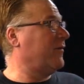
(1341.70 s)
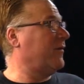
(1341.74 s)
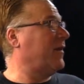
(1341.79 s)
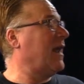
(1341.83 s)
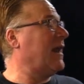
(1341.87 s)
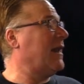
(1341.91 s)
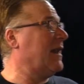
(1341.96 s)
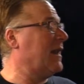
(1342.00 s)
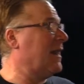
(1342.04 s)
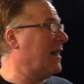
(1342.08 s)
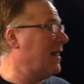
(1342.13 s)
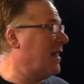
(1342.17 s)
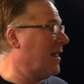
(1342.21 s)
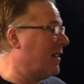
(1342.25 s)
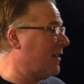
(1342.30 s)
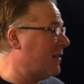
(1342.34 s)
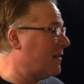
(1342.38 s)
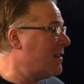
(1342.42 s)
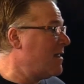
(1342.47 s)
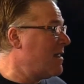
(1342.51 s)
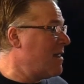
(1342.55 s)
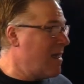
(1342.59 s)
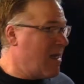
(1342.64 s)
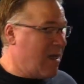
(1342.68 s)
sighting
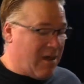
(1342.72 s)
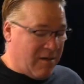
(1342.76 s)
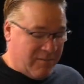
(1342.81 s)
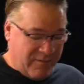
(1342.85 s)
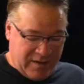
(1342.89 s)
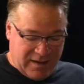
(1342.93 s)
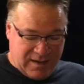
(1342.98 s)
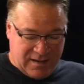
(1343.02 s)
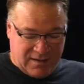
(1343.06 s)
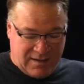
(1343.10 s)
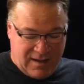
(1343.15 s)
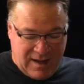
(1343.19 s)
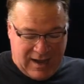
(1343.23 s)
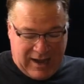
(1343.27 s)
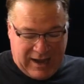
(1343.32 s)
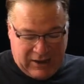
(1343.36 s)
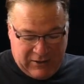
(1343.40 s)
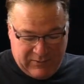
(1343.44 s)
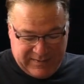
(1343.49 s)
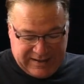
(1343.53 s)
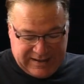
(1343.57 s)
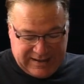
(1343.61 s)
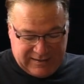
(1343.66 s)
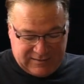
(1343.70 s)
in, but
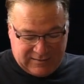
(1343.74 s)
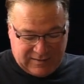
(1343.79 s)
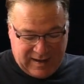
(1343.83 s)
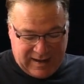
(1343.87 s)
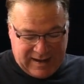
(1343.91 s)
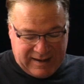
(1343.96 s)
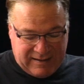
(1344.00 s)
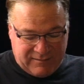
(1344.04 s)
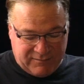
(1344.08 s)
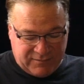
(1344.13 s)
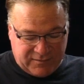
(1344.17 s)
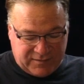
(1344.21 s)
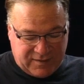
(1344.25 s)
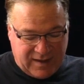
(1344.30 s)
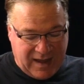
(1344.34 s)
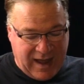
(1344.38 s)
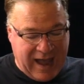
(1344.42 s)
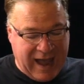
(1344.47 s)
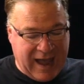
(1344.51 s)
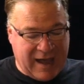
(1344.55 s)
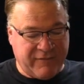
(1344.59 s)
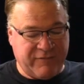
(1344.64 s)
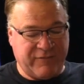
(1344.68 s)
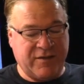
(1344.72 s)
how many times
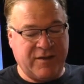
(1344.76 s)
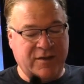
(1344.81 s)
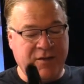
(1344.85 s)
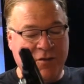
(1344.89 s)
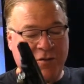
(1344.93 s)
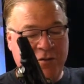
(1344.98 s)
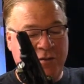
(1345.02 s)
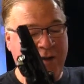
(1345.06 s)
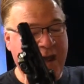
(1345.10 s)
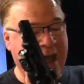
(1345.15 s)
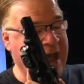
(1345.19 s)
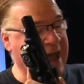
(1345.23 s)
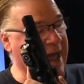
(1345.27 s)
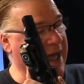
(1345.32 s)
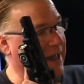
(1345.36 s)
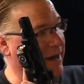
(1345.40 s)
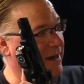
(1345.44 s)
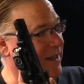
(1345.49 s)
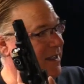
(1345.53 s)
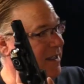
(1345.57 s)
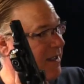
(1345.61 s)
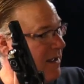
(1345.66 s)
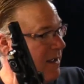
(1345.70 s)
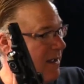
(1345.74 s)
have you had
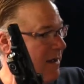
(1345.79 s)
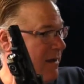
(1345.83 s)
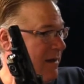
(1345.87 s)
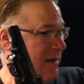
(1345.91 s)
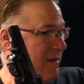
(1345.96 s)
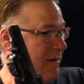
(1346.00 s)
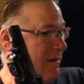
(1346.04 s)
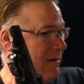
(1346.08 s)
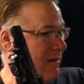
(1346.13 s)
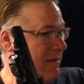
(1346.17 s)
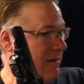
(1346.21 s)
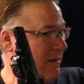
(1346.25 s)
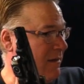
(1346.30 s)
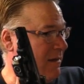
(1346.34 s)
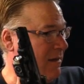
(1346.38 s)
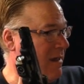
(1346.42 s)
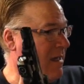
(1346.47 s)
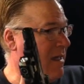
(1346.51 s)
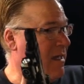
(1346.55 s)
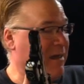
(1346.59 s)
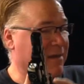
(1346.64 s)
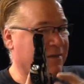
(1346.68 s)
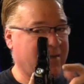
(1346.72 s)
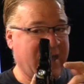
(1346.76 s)
a gun
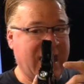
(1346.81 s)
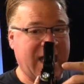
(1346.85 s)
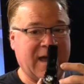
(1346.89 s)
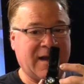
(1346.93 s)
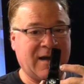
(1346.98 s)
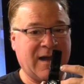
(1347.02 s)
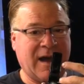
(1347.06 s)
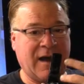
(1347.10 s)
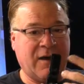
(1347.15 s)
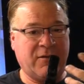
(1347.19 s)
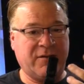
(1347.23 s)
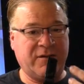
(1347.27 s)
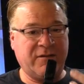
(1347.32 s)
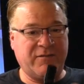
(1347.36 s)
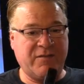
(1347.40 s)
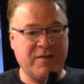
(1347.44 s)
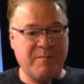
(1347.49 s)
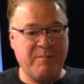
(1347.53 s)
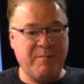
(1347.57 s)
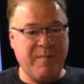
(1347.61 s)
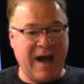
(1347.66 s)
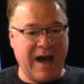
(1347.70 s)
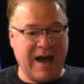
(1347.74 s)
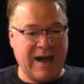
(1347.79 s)
that out of the
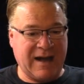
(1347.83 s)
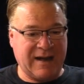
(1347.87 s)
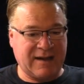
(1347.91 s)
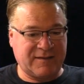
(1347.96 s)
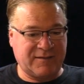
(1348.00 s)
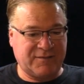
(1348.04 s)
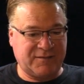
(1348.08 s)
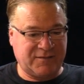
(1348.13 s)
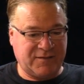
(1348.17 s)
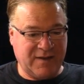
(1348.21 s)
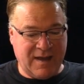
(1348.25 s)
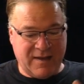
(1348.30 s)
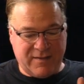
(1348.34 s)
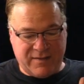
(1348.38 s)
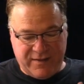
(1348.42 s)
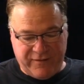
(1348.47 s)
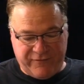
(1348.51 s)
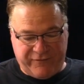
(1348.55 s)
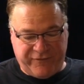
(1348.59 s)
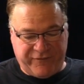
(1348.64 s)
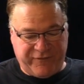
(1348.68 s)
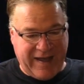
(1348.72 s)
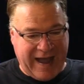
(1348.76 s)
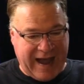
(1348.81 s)
box the
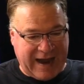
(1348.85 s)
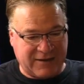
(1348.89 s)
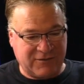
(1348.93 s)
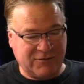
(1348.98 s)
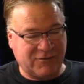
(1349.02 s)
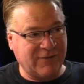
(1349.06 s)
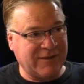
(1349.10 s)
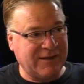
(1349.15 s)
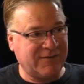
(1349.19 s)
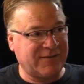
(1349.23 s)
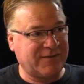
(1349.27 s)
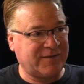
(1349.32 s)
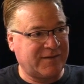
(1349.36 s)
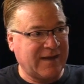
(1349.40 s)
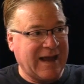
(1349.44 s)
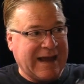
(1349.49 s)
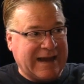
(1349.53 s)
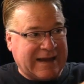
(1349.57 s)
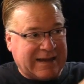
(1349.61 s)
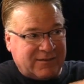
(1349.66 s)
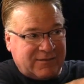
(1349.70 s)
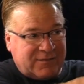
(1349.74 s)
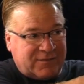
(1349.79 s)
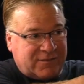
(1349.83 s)
factory
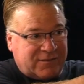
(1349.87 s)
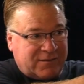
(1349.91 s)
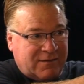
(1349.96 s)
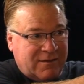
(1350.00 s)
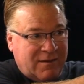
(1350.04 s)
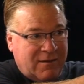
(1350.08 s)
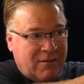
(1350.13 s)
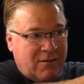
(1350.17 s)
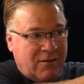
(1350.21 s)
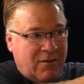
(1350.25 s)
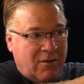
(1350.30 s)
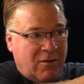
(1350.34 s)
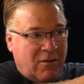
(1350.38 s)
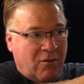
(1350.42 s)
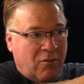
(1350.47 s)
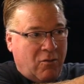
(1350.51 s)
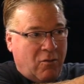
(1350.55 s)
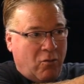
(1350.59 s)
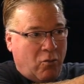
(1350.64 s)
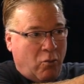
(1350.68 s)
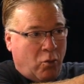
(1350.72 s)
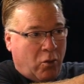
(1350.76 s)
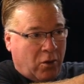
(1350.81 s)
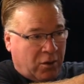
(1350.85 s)
sights
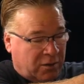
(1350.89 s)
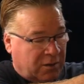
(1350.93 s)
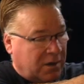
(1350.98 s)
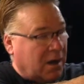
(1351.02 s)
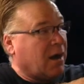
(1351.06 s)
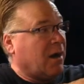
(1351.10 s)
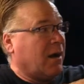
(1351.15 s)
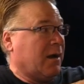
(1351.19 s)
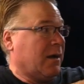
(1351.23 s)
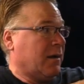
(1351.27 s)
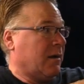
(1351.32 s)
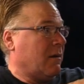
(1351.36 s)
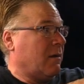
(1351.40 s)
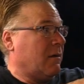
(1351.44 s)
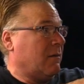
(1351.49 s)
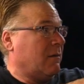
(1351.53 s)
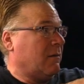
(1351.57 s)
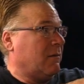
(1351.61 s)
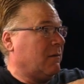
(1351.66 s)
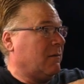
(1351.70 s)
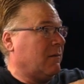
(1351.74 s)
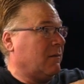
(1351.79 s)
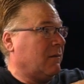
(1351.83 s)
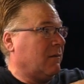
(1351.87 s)
weren't on?
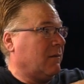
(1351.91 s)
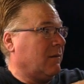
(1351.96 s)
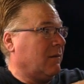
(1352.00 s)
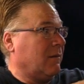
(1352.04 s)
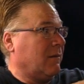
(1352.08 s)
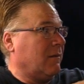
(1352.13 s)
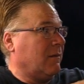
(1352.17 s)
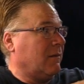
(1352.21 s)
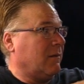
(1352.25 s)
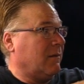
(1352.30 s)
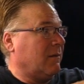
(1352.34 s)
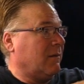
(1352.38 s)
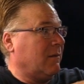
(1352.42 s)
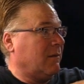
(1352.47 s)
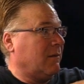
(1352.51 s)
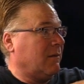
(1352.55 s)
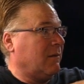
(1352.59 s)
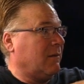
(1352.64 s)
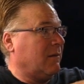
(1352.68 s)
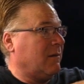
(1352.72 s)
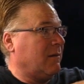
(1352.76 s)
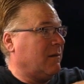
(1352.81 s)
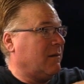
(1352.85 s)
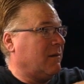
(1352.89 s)
Uh,
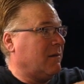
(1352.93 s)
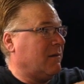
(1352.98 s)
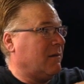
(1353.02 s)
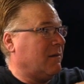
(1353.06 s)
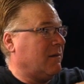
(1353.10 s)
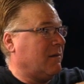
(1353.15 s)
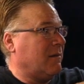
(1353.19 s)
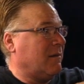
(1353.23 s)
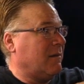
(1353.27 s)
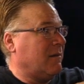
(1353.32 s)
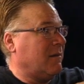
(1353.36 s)
at least two